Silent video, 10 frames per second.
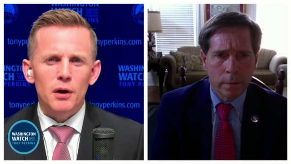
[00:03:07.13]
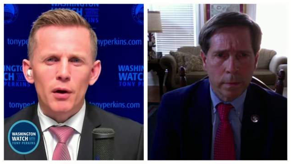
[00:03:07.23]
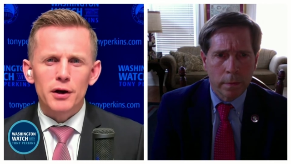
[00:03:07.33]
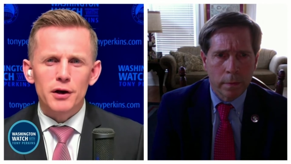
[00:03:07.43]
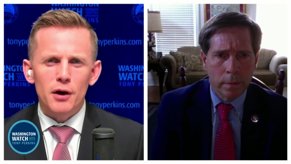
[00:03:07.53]

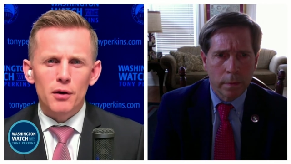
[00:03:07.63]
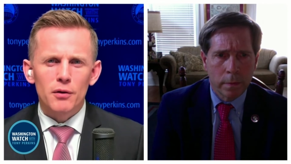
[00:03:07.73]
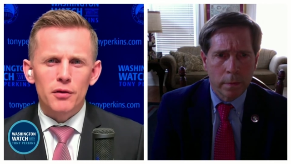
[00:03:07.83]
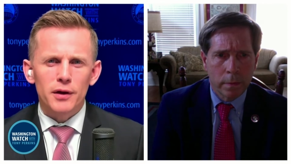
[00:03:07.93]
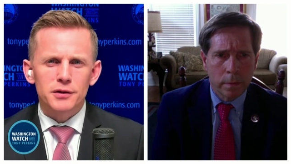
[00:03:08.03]
Speaker 1: Now, I
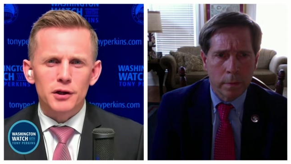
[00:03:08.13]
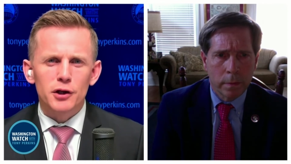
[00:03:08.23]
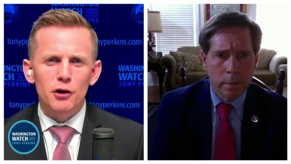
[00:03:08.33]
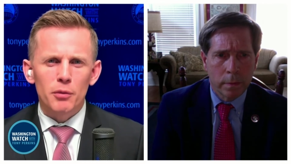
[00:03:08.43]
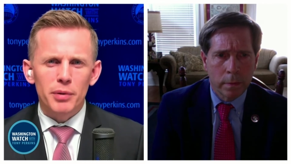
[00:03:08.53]
know that
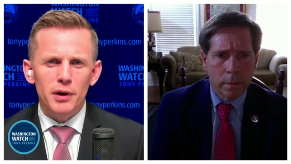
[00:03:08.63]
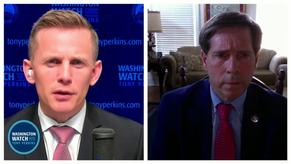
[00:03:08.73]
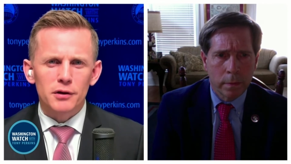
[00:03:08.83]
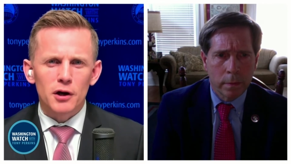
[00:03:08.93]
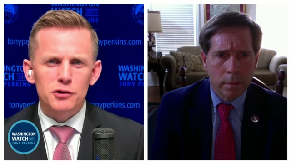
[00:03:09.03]

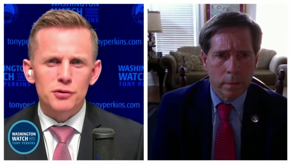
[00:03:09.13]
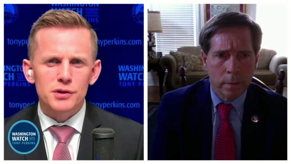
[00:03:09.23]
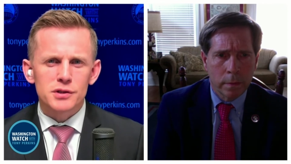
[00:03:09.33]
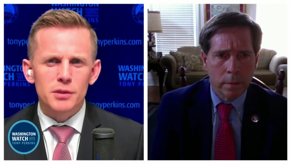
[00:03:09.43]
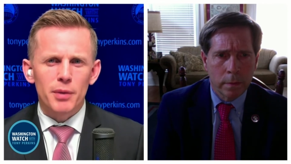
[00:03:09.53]
European
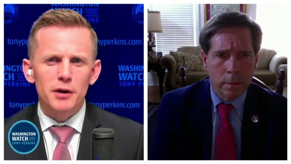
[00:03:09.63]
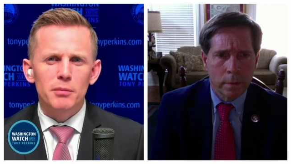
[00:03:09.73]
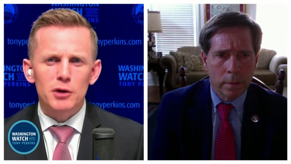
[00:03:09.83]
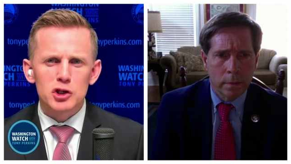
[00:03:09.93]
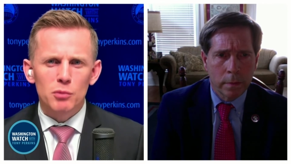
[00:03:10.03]
countries
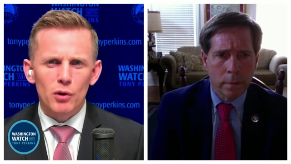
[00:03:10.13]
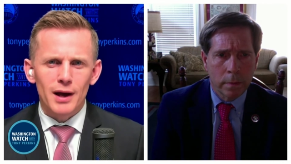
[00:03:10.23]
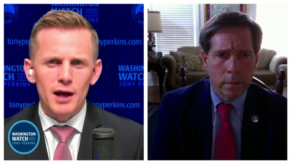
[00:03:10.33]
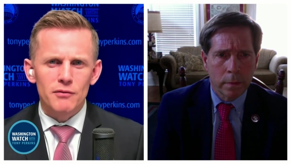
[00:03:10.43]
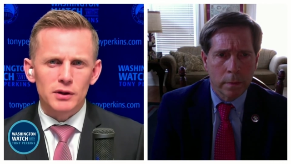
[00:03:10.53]
depend much
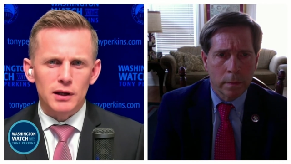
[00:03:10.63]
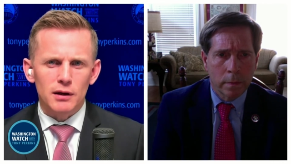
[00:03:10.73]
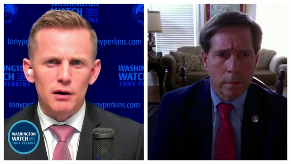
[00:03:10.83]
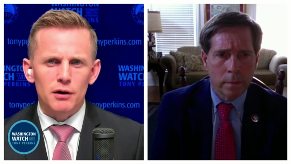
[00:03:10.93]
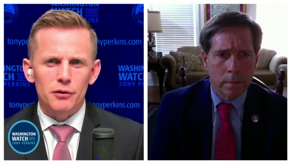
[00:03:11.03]
more
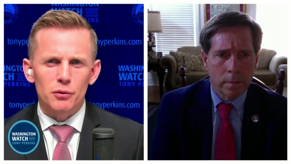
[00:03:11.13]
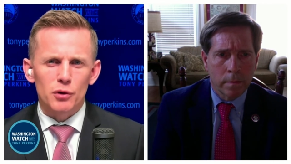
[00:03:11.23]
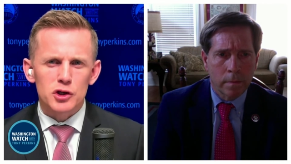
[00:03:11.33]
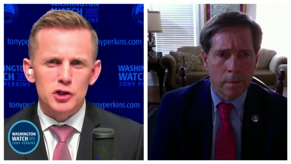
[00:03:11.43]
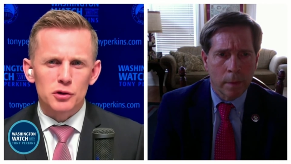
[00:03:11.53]
heavily on
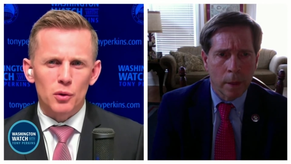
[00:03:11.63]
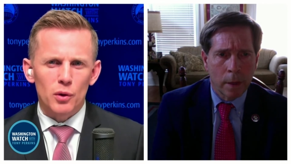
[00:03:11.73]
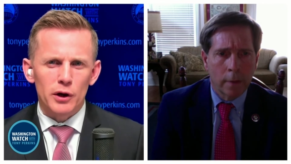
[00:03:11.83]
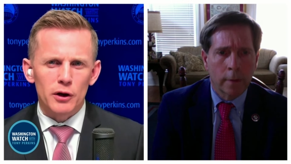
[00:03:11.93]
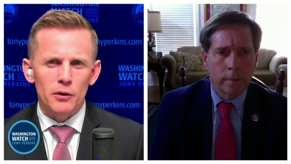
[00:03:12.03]
Russian
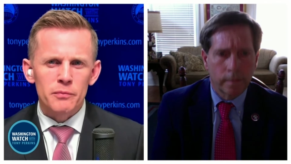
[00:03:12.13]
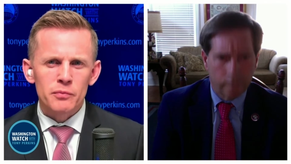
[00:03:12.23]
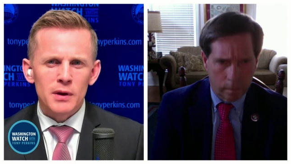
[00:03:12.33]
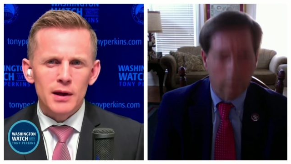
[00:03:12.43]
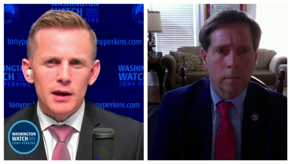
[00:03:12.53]
oil.
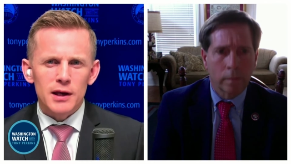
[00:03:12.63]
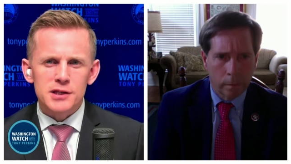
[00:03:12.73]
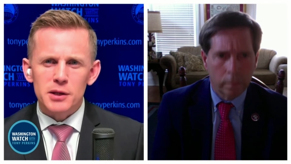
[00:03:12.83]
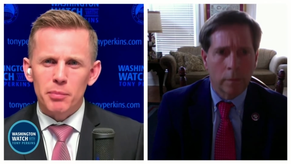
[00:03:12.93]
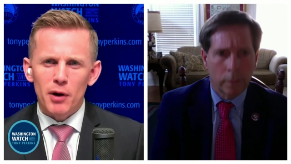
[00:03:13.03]

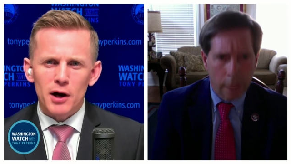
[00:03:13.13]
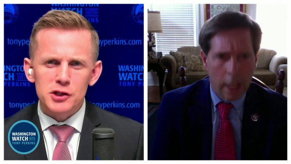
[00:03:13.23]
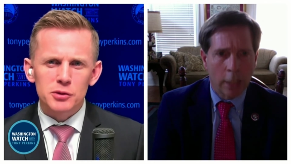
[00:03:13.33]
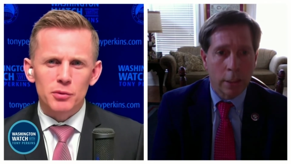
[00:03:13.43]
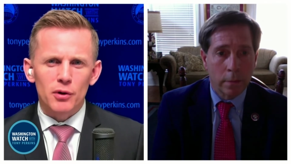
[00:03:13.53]
Is it
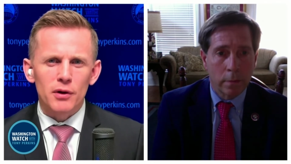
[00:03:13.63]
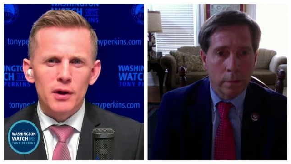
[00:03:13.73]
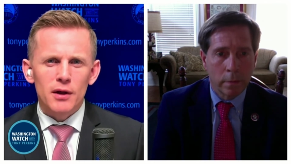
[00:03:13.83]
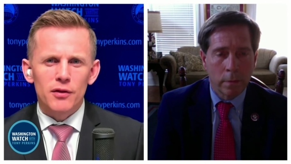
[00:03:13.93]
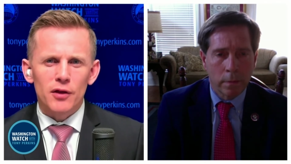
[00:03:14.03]

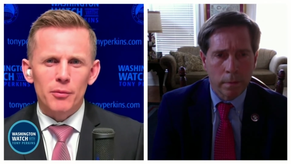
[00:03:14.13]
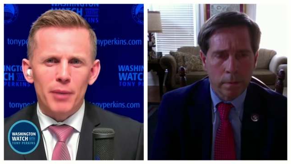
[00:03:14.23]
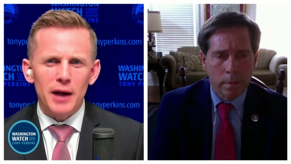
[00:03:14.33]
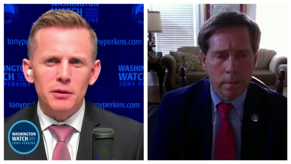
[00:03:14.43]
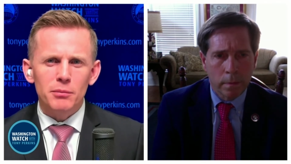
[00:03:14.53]
possible that the
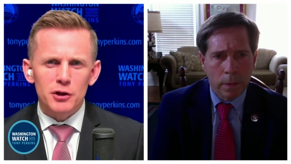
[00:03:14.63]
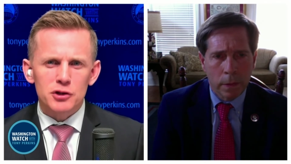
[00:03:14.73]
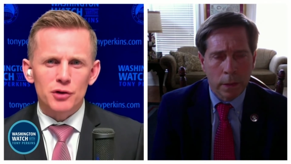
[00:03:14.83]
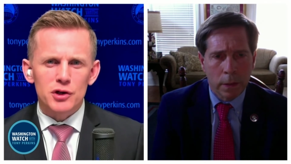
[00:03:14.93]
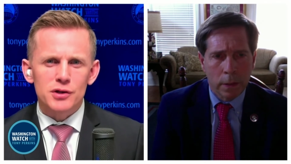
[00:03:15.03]
Biden
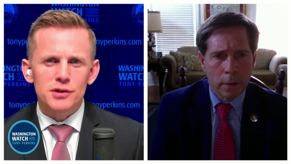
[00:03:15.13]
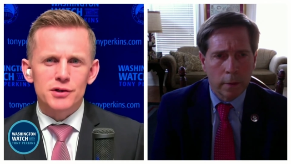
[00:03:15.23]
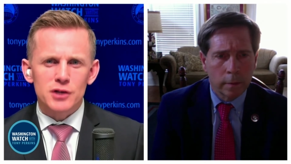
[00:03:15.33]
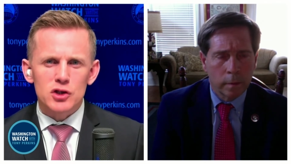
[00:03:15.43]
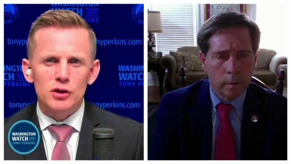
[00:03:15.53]
administration
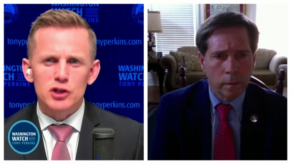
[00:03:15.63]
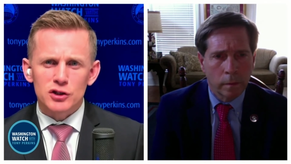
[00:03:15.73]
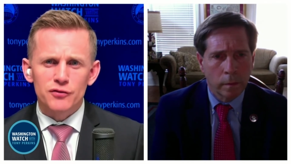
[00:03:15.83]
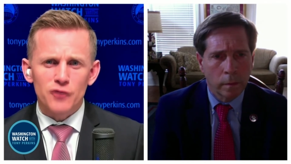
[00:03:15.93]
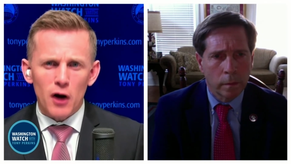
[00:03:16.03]
is essentially
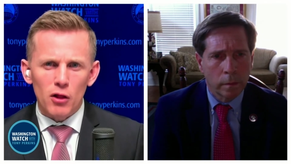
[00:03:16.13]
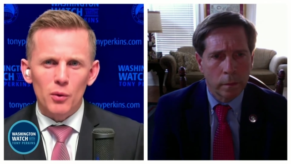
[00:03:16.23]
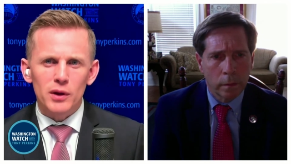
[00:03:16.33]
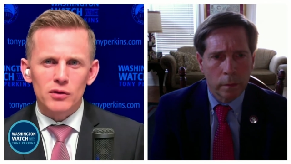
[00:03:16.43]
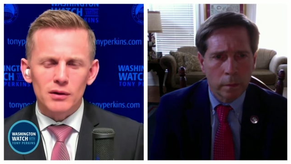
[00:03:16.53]
just
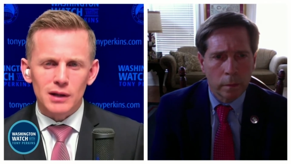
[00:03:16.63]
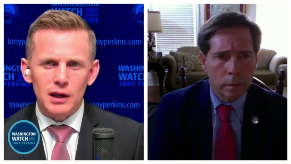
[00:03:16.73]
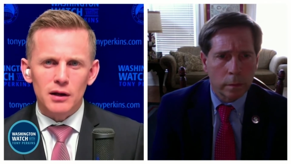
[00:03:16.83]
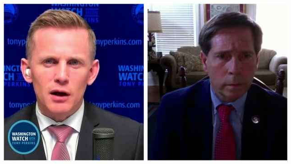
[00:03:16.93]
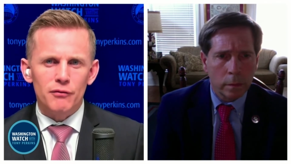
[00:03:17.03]
following the
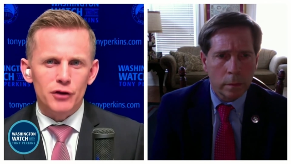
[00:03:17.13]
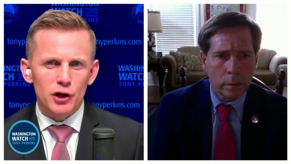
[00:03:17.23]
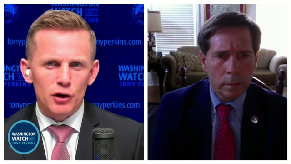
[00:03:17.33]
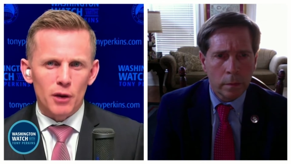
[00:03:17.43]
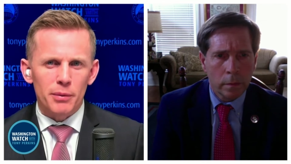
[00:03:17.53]
lead of
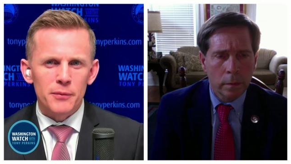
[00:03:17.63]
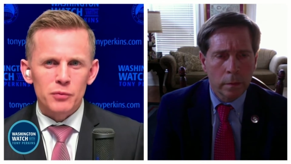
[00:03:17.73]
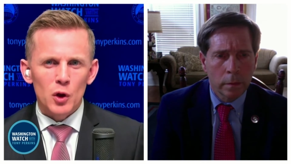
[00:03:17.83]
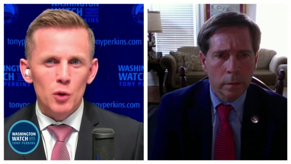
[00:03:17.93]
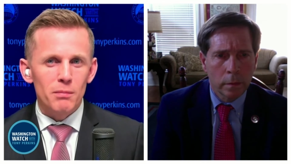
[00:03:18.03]
Europe,
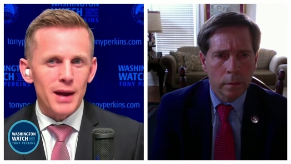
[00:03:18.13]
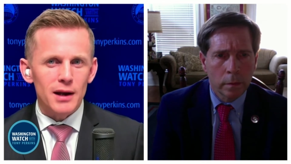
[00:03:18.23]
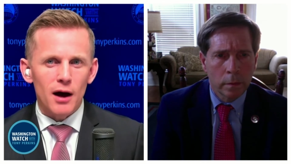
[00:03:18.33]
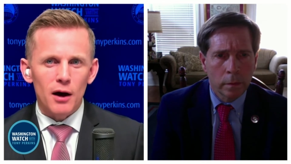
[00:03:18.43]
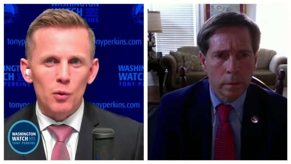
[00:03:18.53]
who
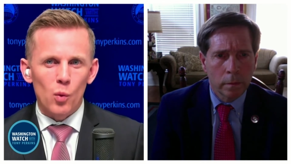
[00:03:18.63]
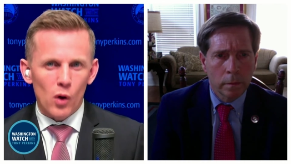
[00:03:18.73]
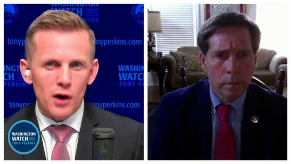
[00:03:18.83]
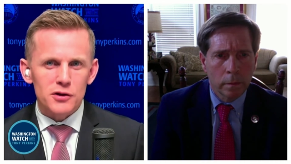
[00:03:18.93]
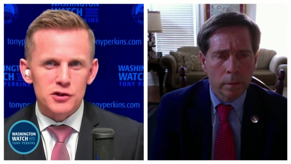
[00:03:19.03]
may not
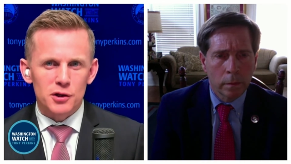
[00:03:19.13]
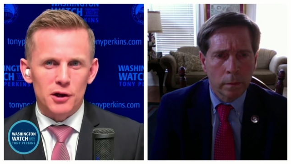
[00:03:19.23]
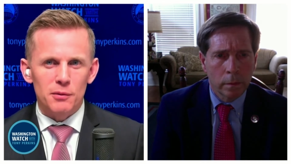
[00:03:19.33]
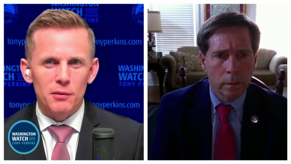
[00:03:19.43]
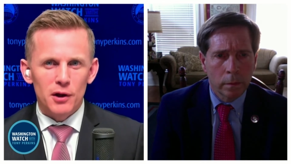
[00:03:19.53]
want
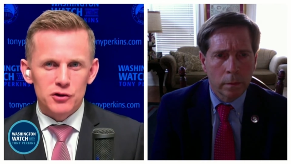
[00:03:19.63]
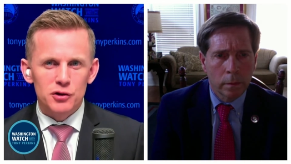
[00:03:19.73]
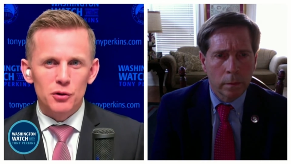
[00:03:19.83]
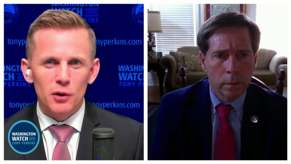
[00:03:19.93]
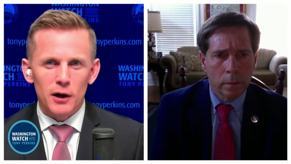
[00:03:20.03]
to,
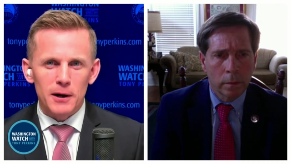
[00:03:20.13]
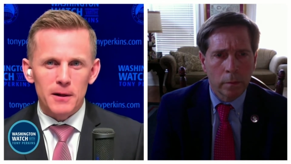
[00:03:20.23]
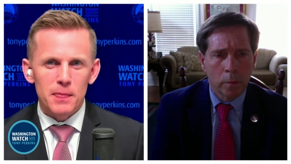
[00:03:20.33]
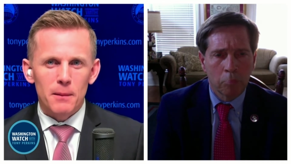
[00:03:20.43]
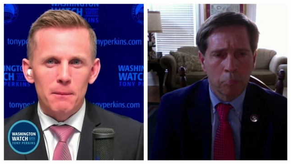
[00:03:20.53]
to
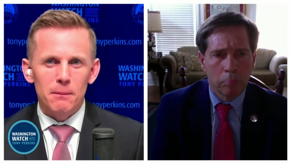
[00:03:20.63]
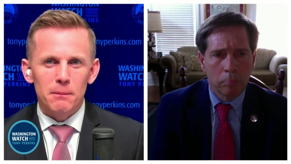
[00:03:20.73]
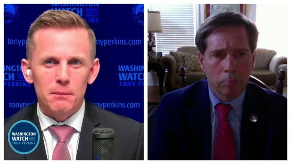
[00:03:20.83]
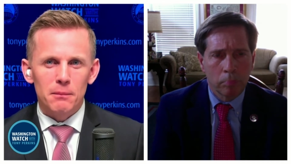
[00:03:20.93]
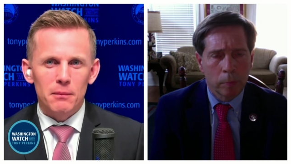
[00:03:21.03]
uh,
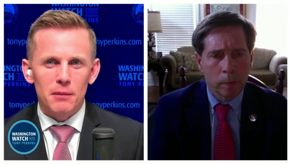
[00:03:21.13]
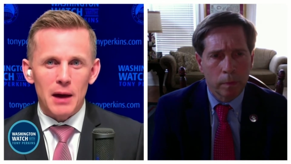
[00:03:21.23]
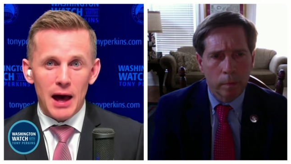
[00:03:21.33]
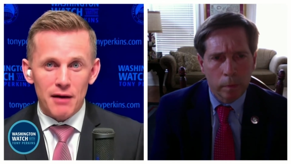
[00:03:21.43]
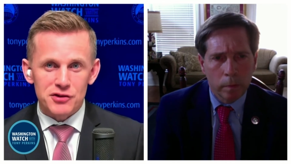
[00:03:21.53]

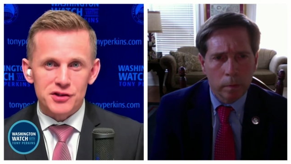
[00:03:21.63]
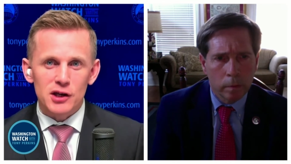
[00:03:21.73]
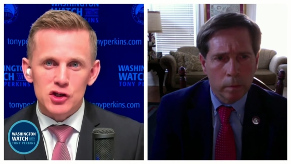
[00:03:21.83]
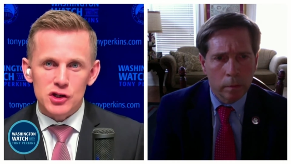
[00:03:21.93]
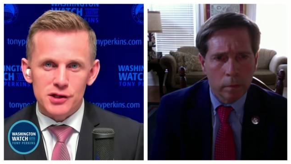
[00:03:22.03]
have
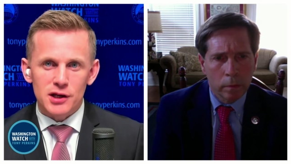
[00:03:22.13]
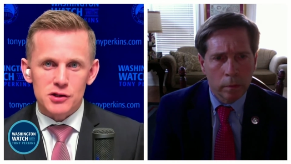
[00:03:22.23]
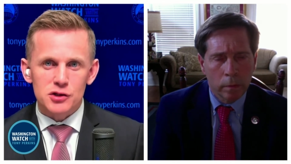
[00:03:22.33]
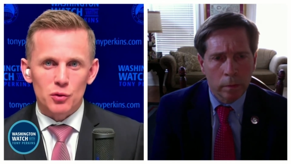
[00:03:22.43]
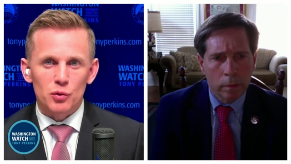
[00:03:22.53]
sanctions
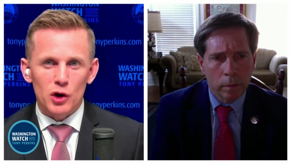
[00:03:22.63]
against